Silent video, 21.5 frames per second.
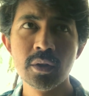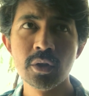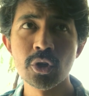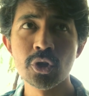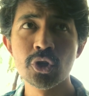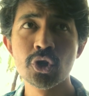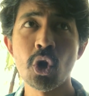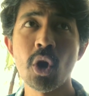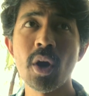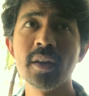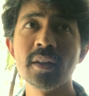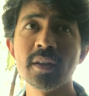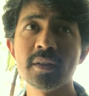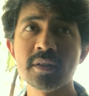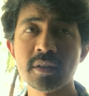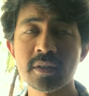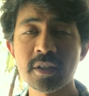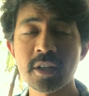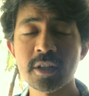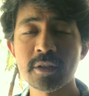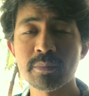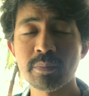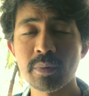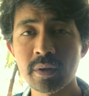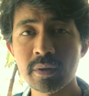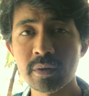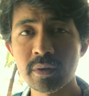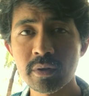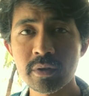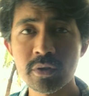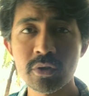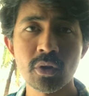the joy that success
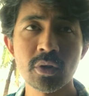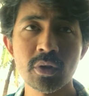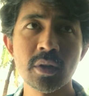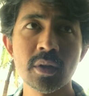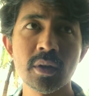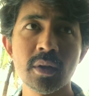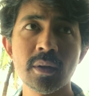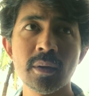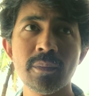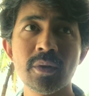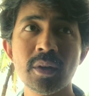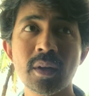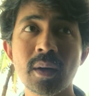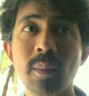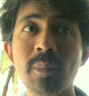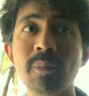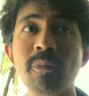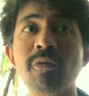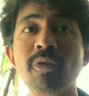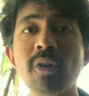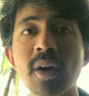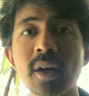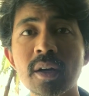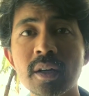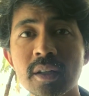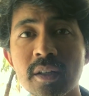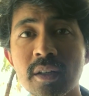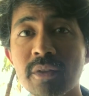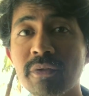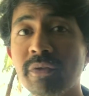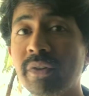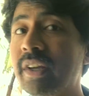brings or the, the comfort
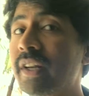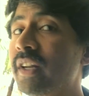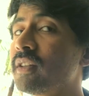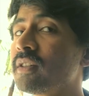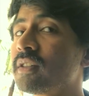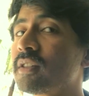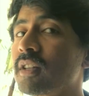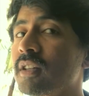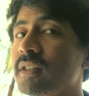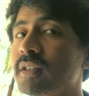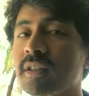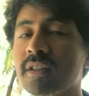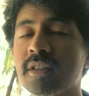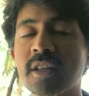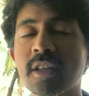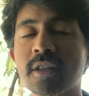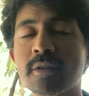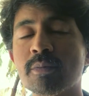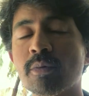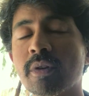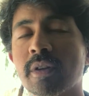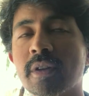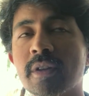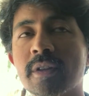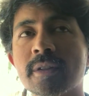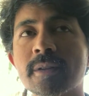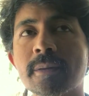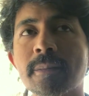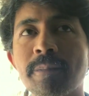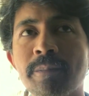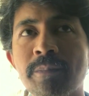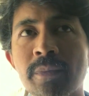and convenience that success
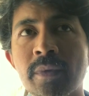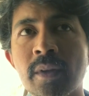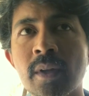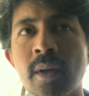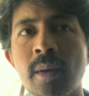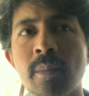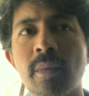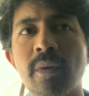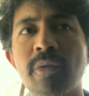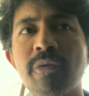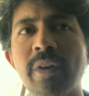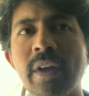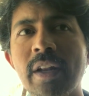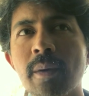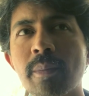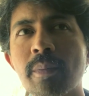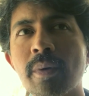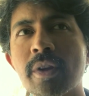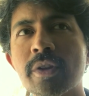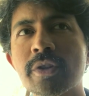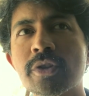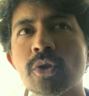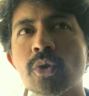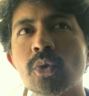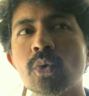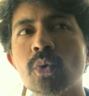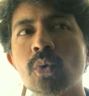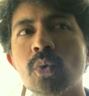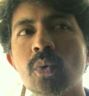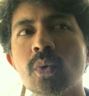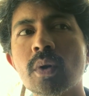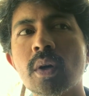brings. Failure brings
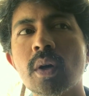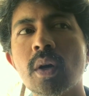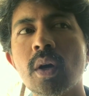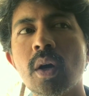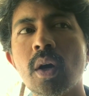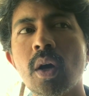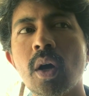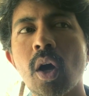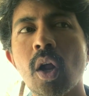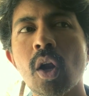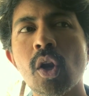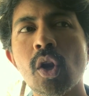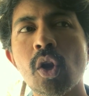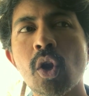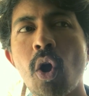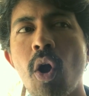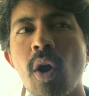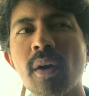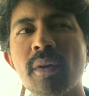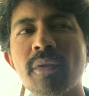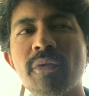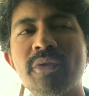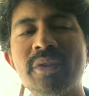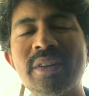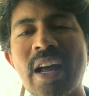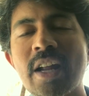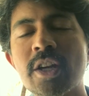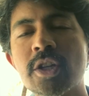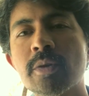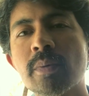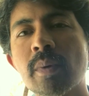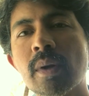you a lot of
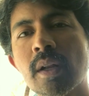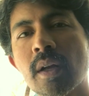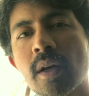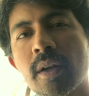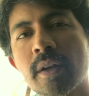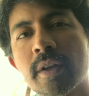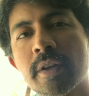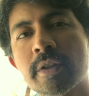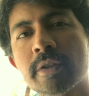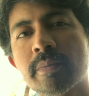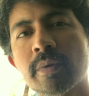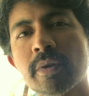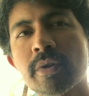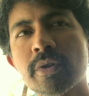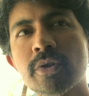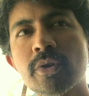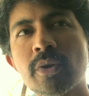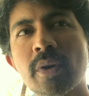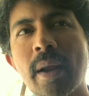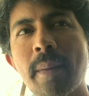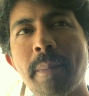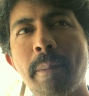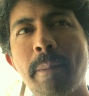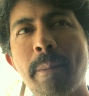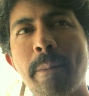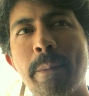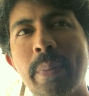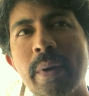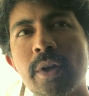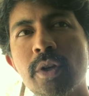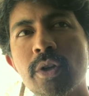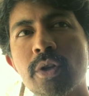tangible learnings because you get
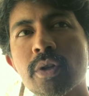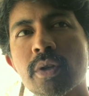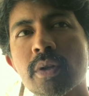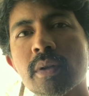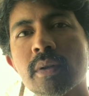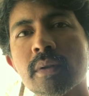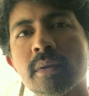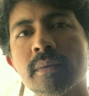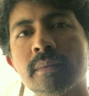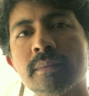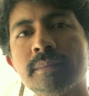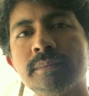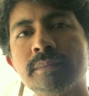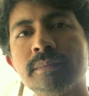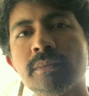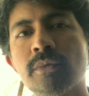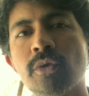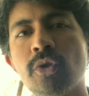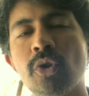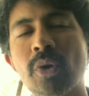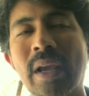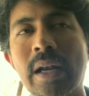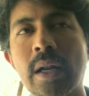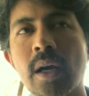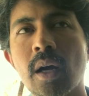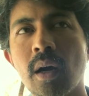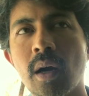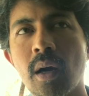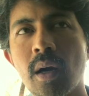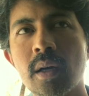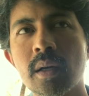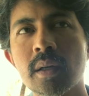pinched, you get
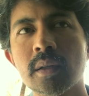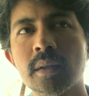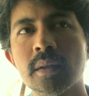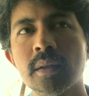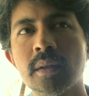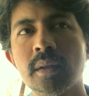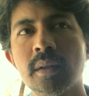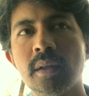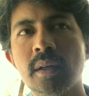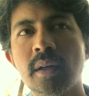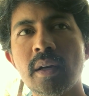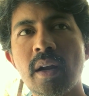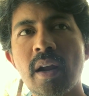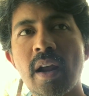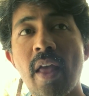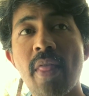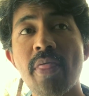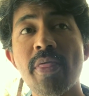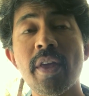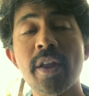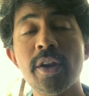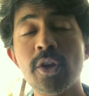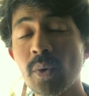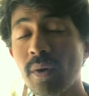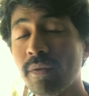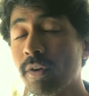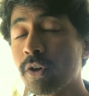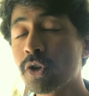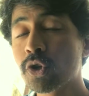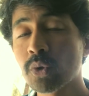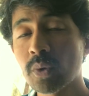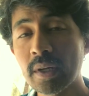hurt, and then you
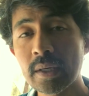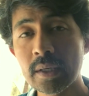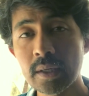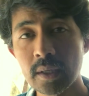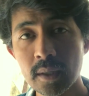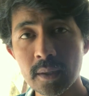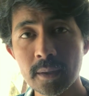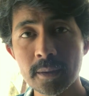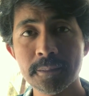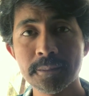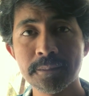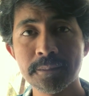eventually learn.